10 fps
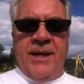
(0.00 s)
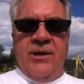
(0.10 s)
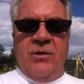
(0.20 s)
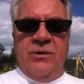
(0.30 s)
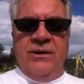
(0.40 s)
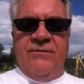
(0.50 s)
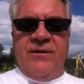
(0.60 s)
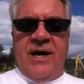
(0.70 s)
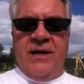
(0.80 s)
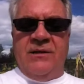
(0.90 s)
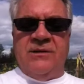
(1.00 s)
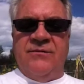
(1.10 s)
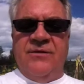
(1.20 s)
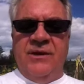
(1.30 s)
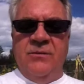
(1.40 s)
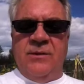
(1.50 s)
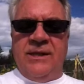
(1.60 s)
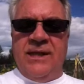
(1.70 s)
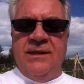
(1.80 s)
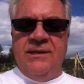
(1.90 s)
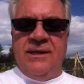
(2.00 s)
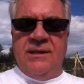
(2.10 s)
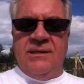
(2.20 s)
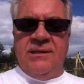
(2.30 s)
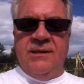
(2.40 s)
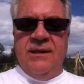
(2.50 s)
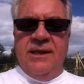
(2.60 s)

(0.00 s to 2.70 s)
and golden vials filled with incense,